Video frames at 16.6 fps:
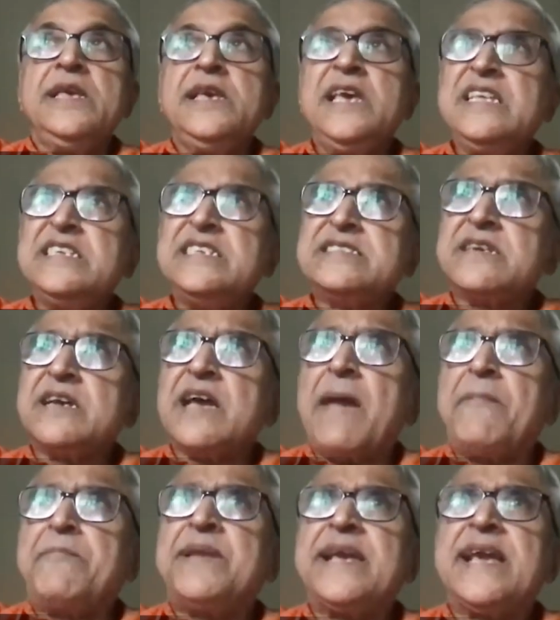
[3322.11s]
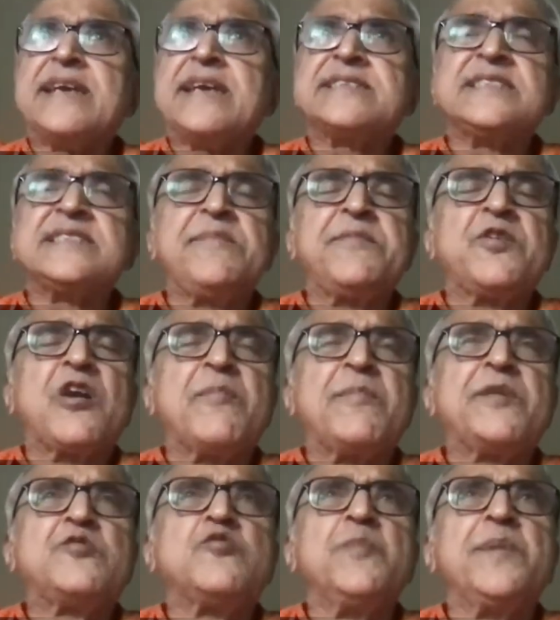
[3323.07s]
each application, there may not
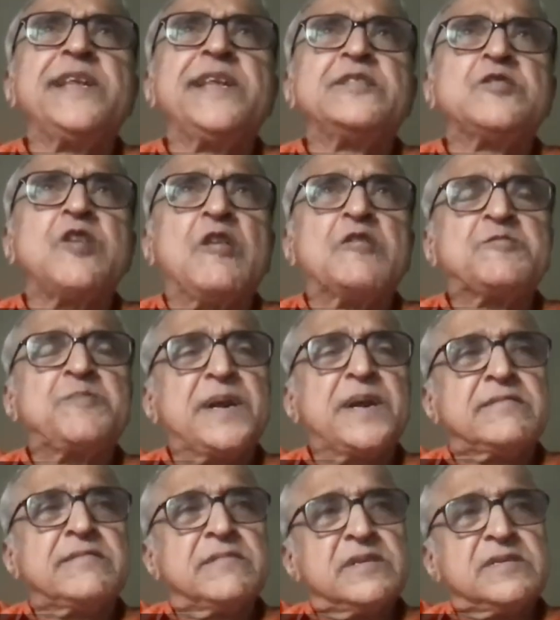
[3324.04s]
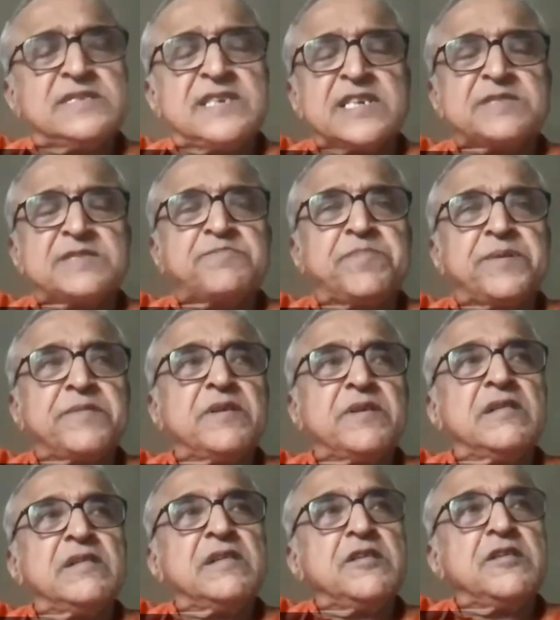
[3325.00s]
be too many jobs, but just
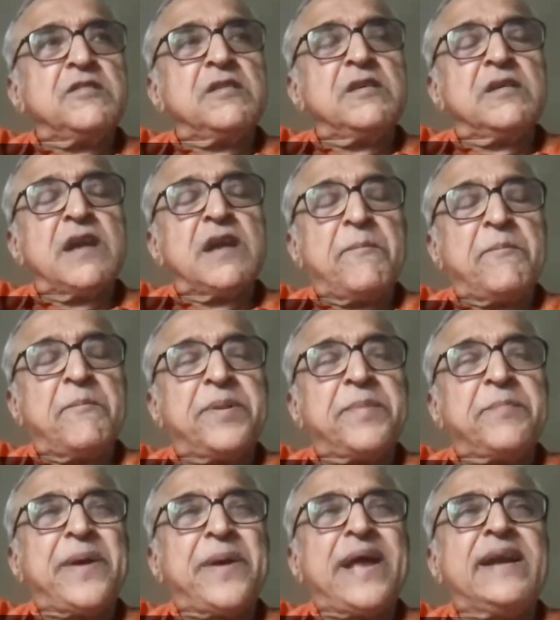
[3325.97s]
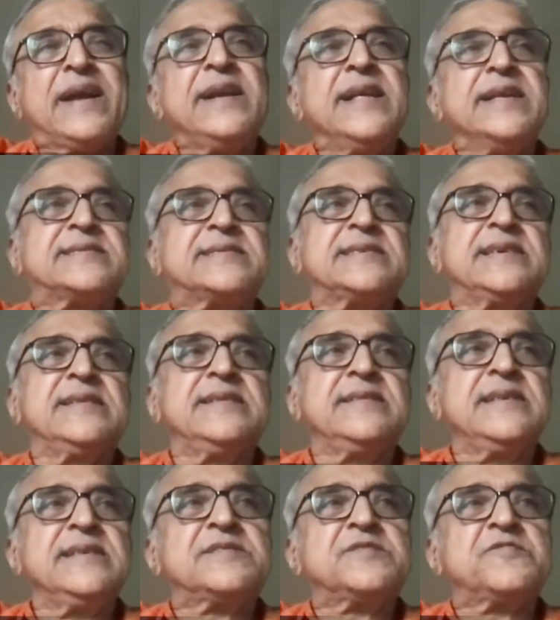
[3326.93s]
preparedness in
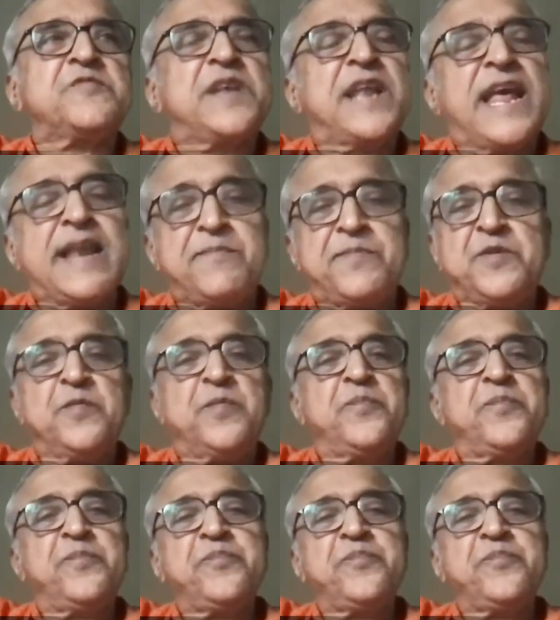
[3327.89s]
this will help you.